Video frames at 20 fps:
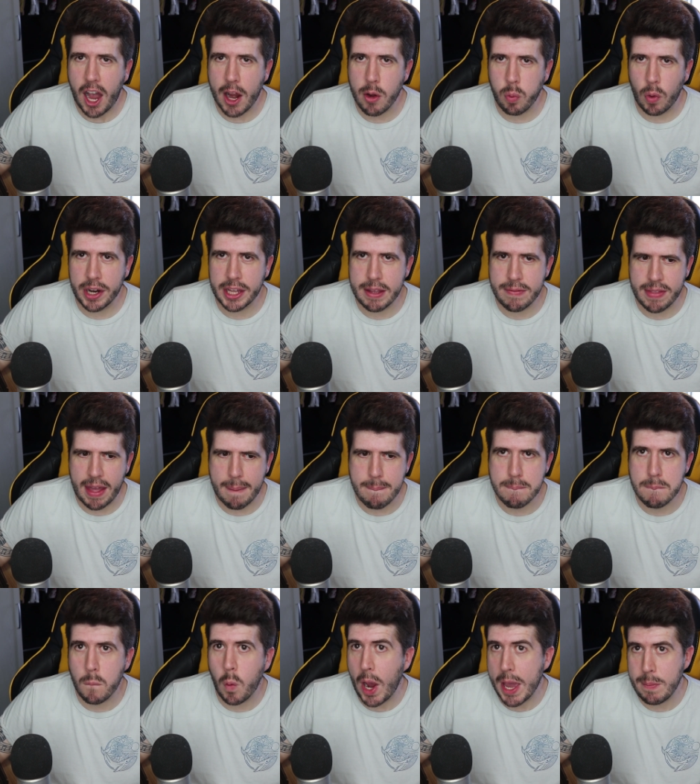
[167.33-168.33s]
I'd want to give that
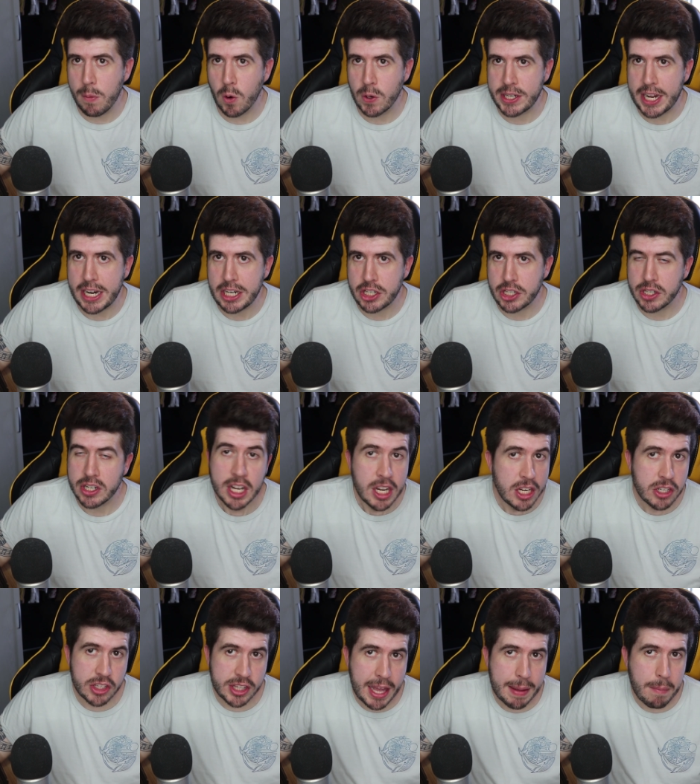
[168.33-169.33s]
way more attention.
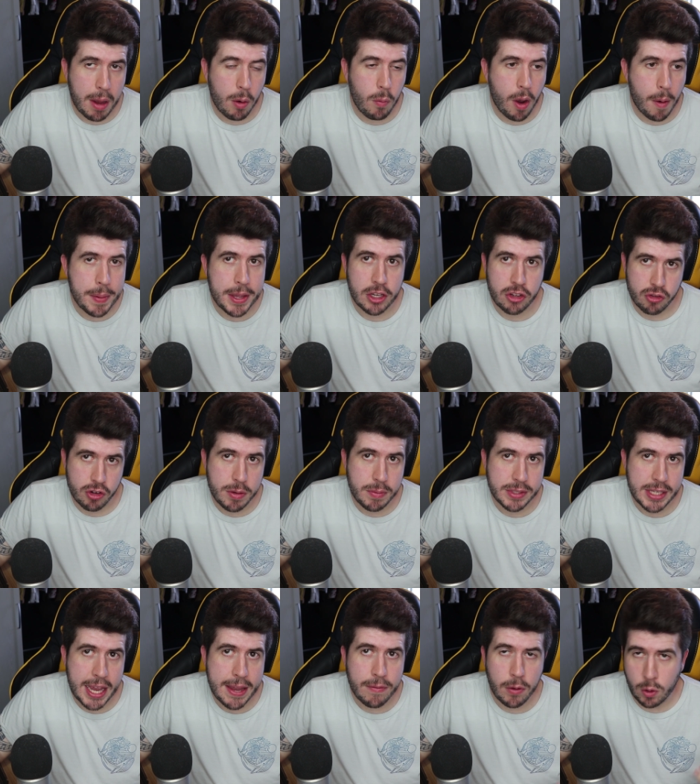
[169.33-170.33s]
So that might well be a stream
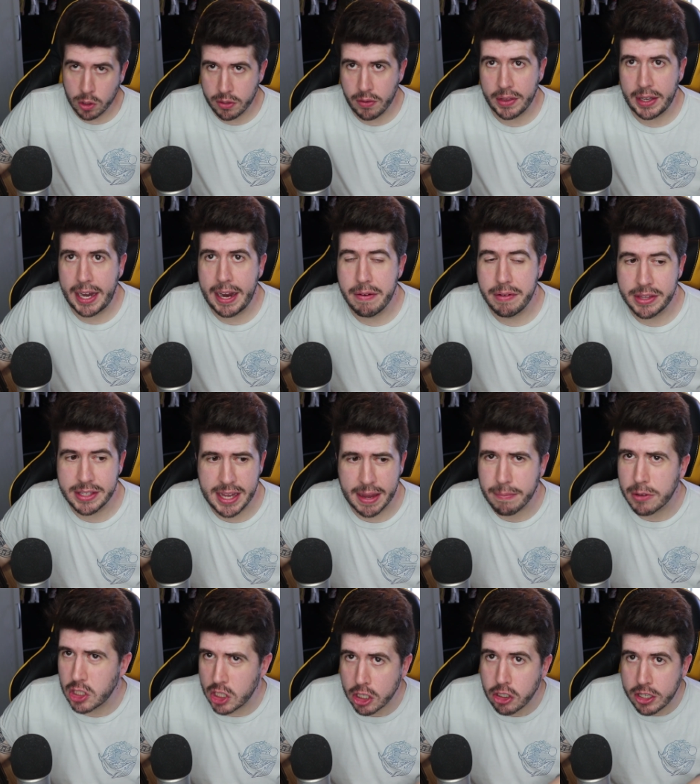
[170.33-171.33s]
save or something later in the save,
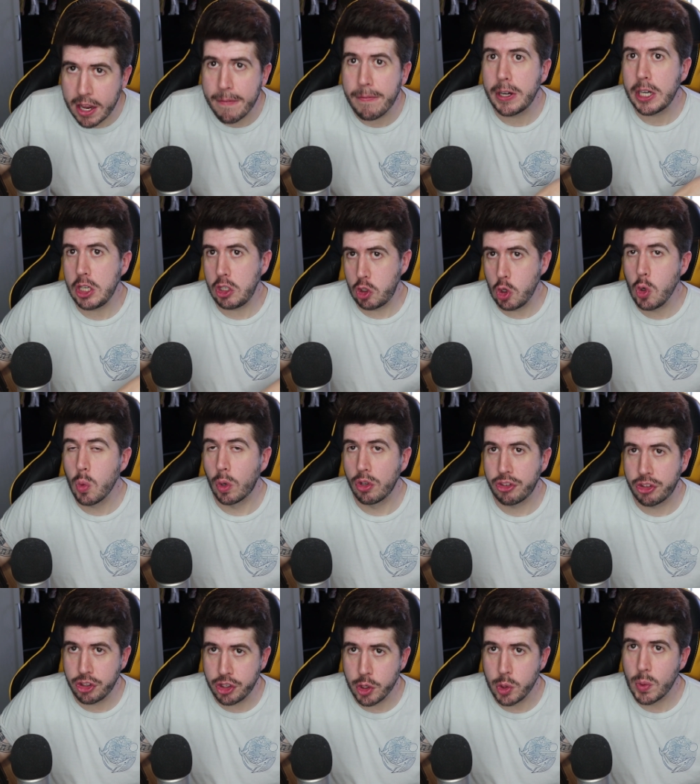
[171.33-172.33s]
because I definitely do want
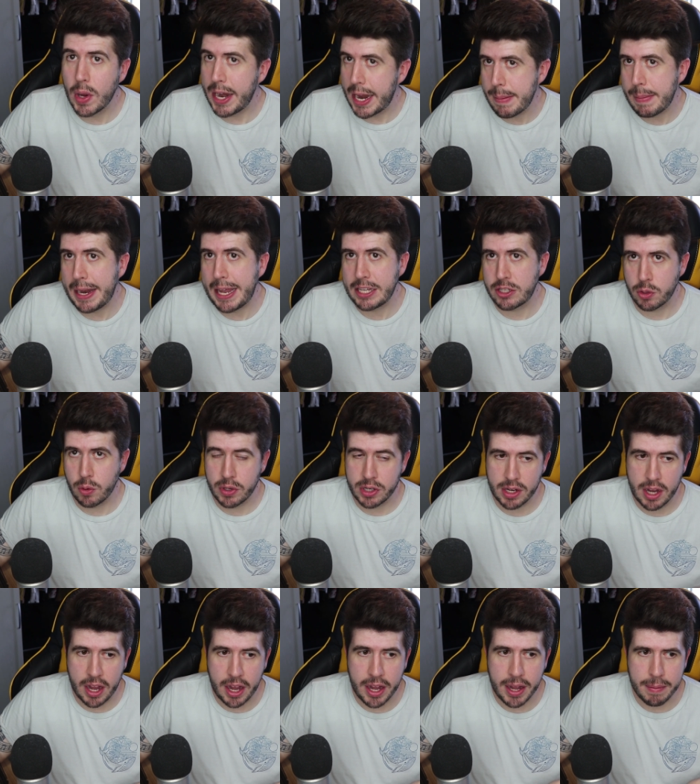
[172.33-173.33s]
to do an MLS or
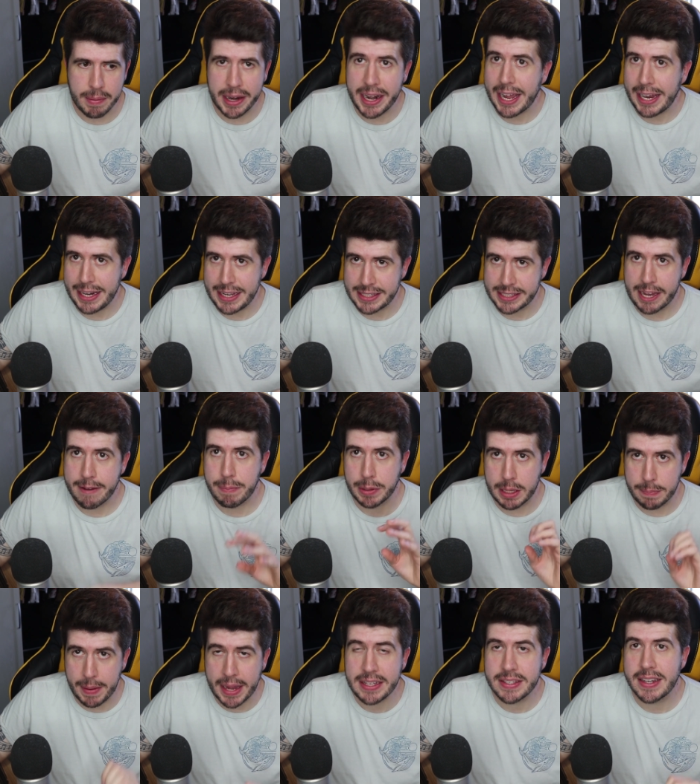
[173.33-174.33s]
an A-League save. But
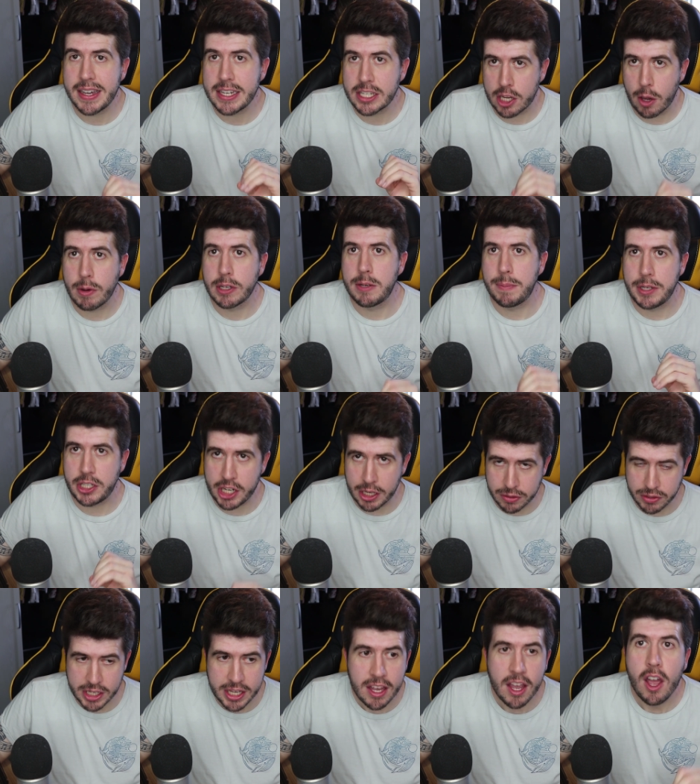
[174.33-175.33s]
the beta is going to be
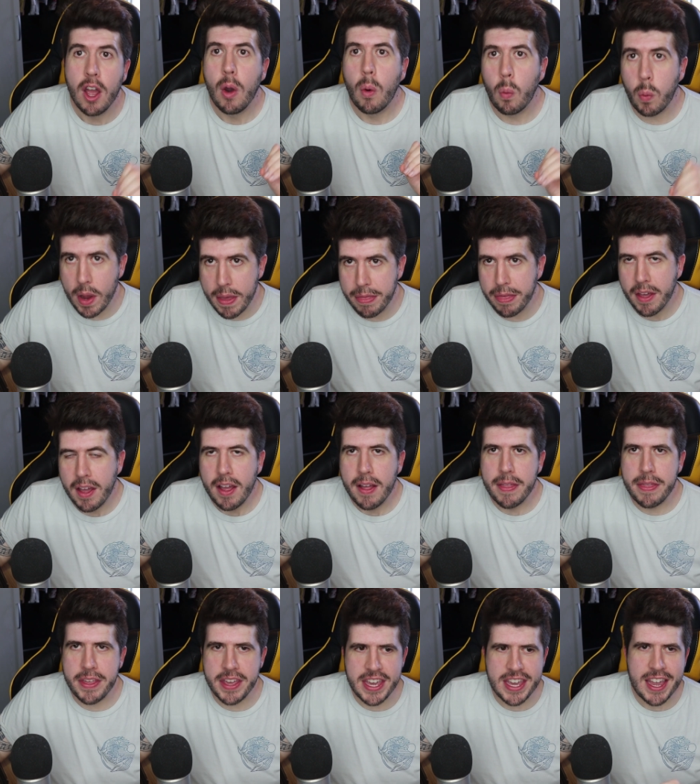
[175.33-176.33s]
Chelsea with
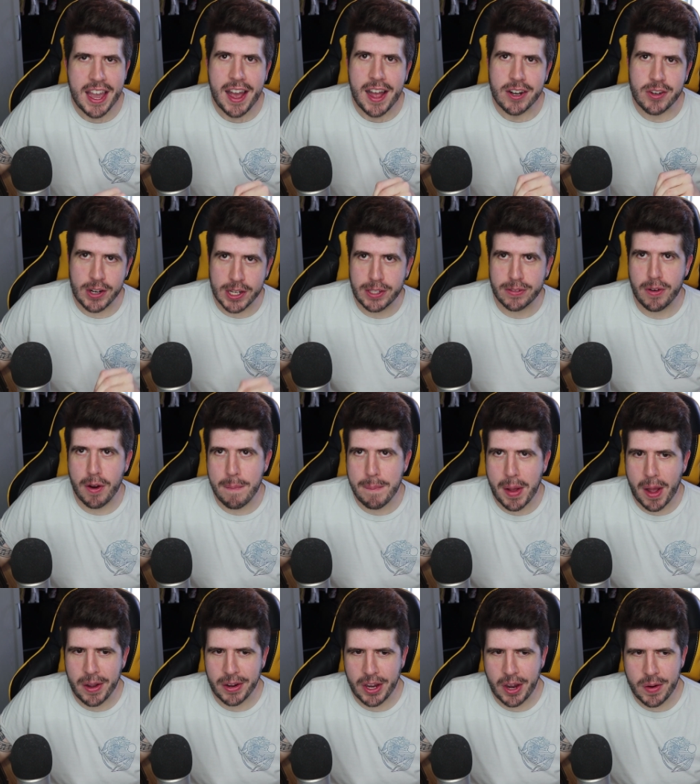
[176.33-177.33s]
the transfer
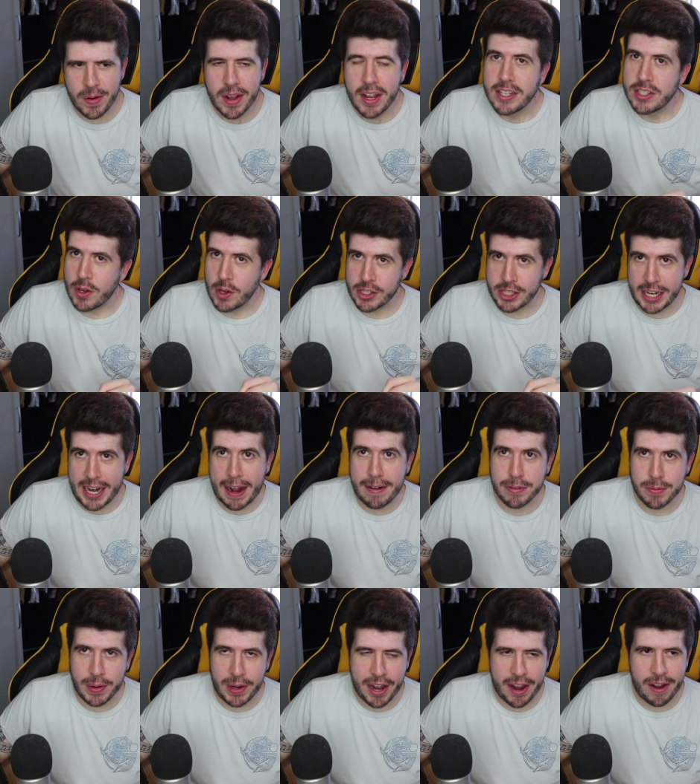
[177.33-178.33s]
embargo, so it's going to have
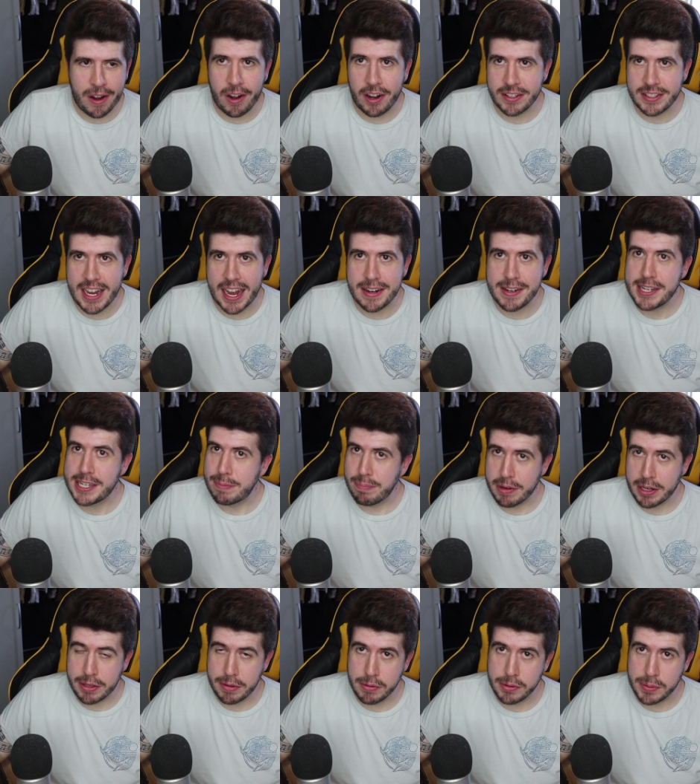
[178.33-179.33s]
to rely on a lot of tactics,
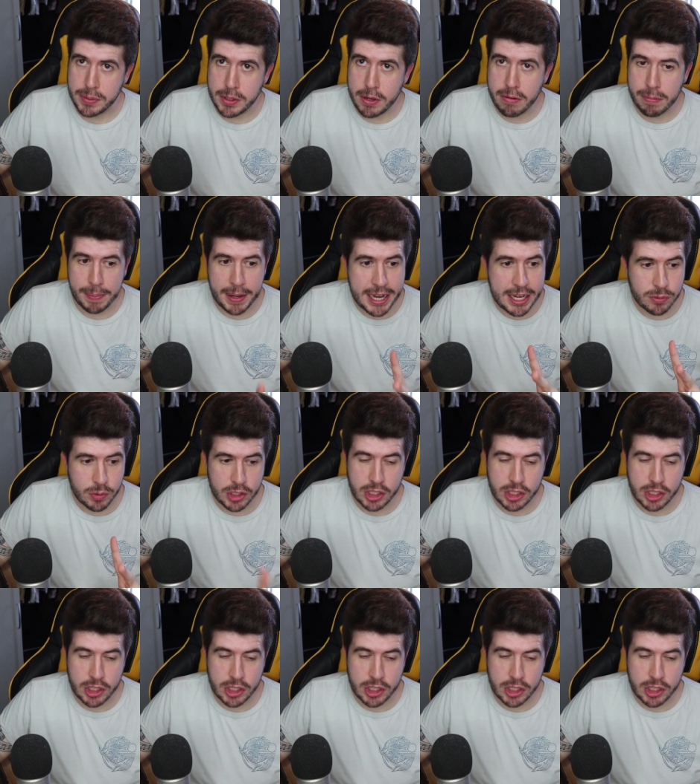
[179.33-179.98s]
bringing through some youth players,